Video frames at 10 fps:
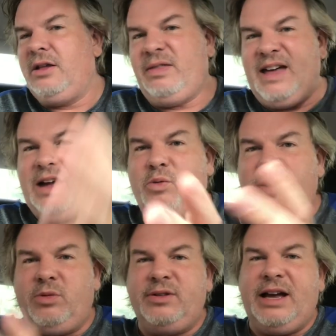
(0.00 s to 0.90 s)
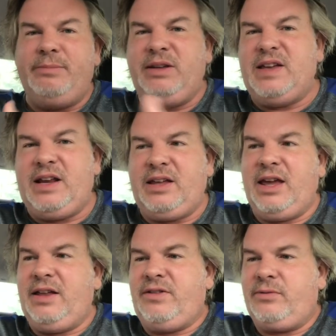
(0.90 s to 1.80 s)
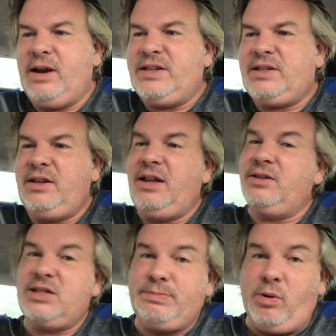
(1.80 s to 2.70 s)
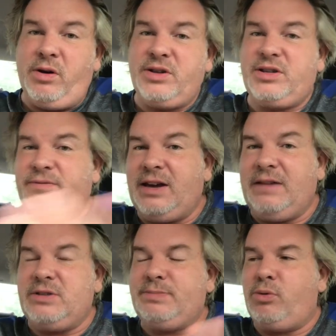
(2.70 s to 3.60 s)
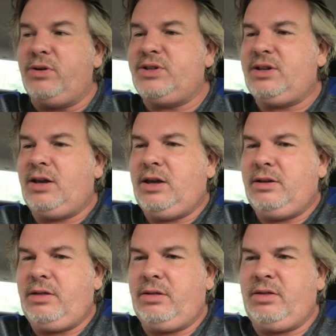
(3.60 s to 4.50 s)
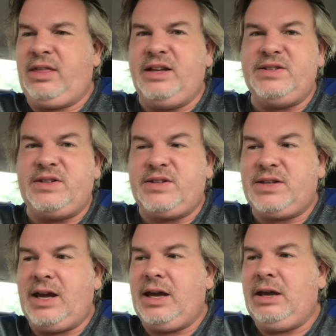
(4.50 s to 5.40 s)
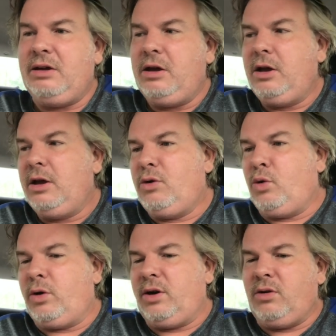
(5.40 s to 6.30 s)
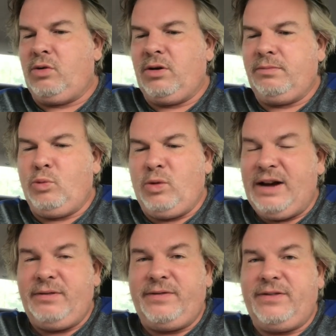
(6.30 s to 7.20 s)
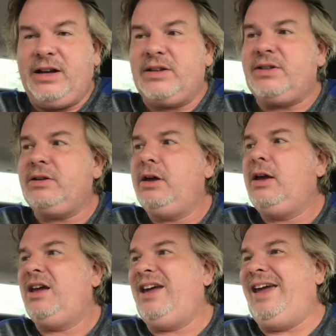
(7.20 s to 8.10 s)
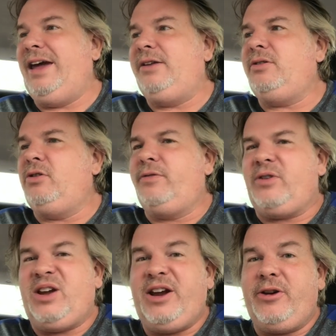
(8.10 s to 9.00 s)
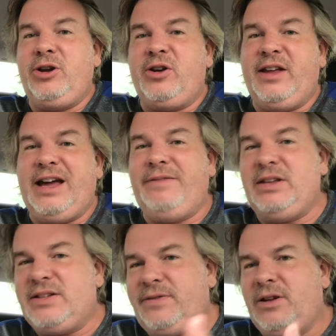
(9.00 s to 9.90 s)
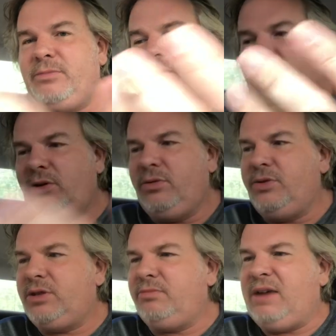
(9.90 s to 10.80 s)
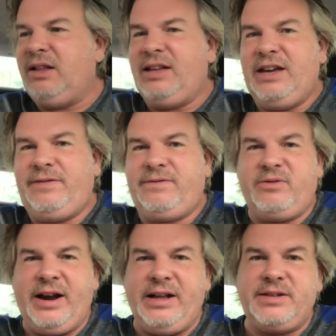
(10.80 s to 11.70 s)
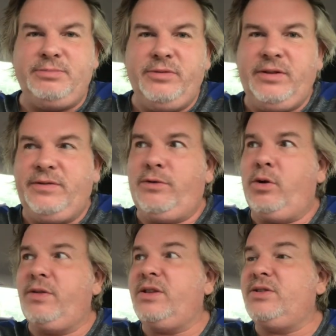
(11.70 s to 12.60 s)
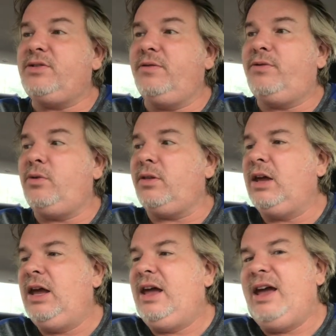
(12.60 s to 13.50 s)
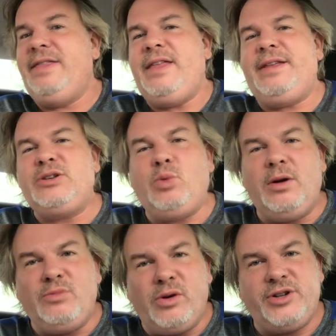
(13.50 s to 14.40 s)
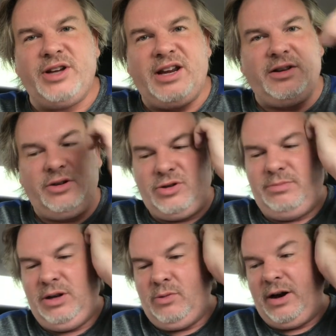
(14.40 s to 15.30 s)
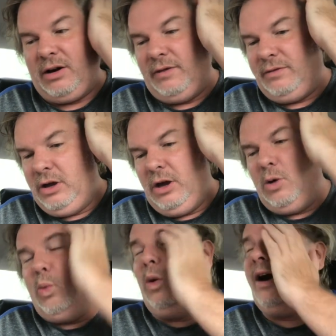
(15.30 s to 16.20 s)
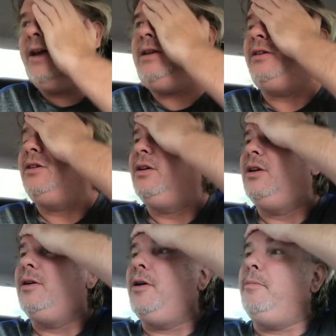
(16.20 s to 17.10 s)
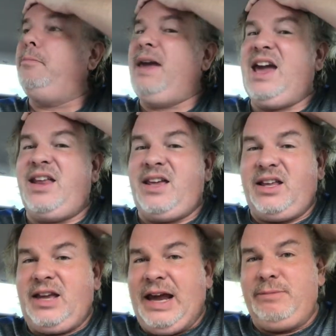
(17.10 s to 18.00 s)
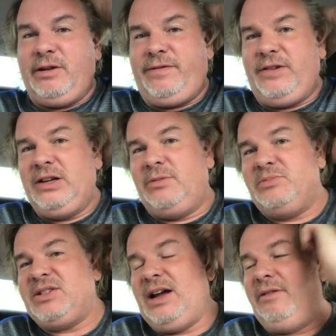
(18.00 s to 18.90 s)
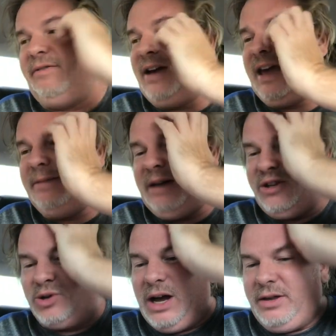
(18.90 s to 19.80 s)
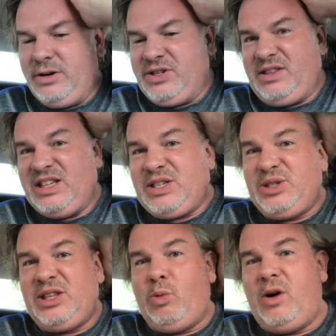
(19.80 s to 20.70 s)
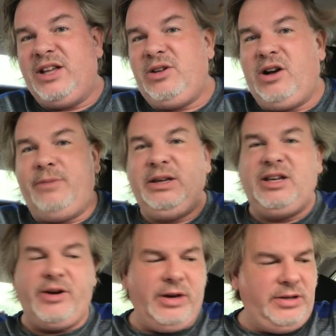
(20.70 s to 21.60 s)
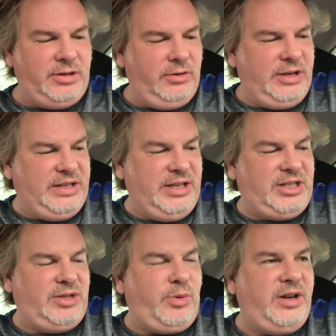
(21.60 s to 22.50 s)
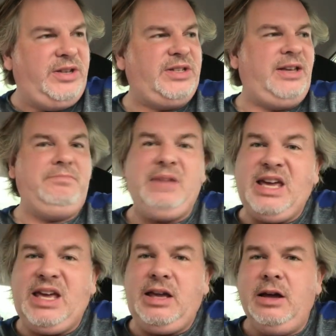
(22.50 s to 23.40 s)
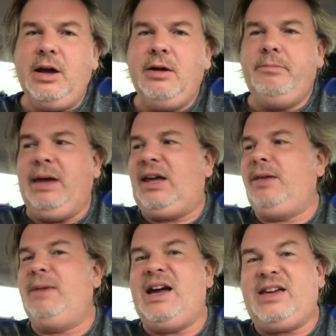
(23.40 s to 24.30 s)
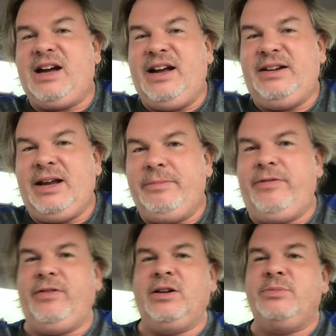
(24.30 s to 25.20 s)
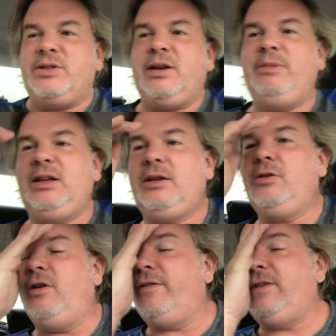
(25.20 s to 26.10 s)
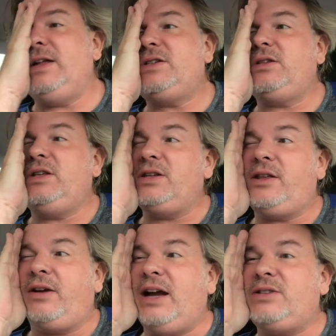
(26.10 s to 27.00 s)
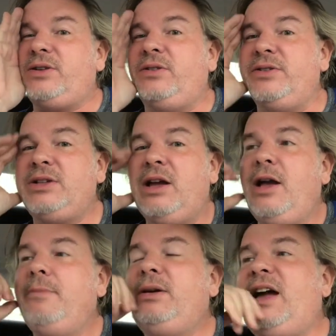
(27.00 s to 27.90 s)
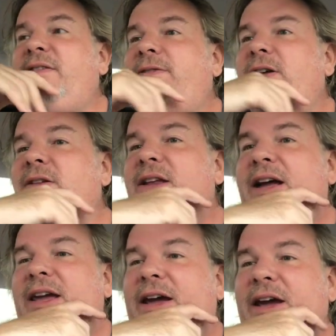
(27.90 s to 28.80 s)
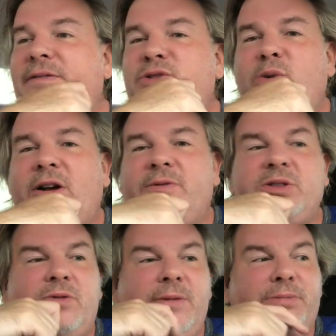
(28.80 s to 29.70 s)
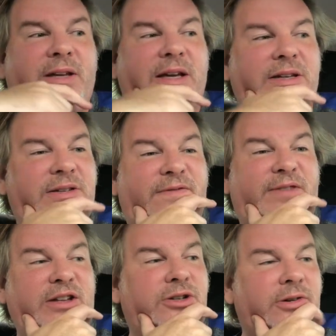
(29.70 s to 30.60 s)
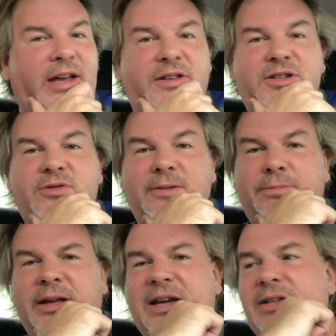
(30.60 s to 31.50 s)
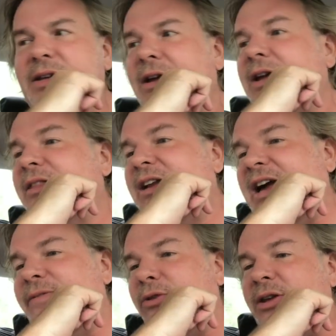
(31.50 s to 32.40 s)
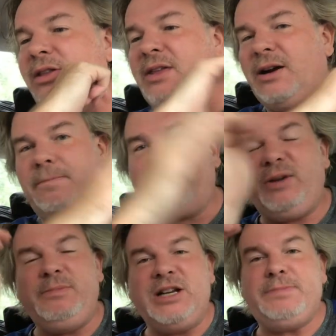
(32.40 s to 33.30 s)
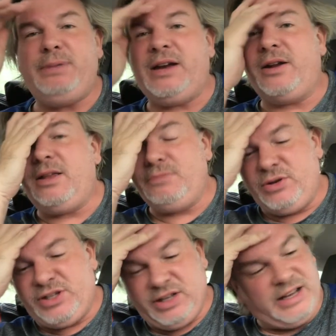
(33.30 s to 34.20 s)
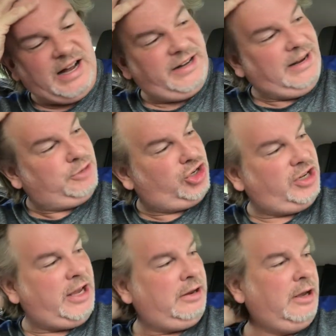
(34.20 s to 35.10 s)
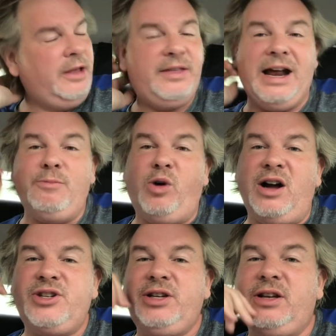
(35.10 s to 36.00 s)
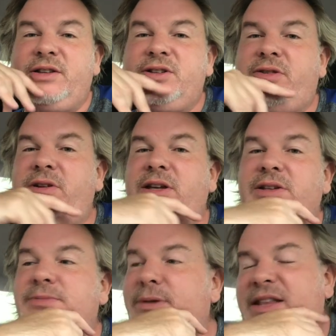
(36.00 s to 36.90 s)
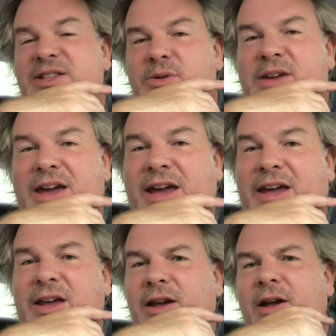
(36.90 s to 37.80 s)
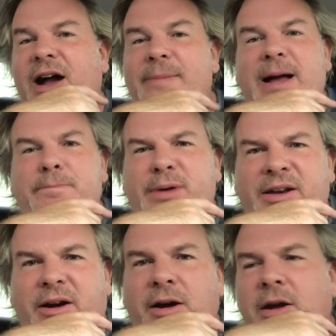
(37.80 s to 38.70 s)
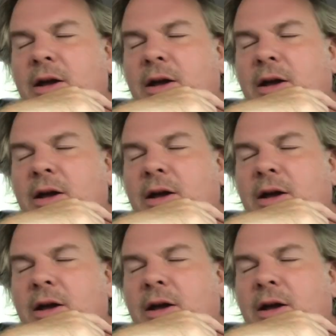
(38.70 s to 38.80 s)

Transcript: That one will now be dedicated to wrestling and sports, if I have sports things to say or whatever the fucks. And over here, you're going to have these film reviews, my life rants moving forth and so forth. And then there's one more channel you should be aware of. One Man and a Camera Films. Now, if I had my druthers, this is the one you'd all be going to, because this is where you see me making my goddamn films. I mean, no offense to these other assholes, but I feel that I have 12 screenplays, feature-length screenplays, that I've written that are pretty much better than most of the goddamn shit that I'm watching on the screens. But that's okay. I'm not bitter.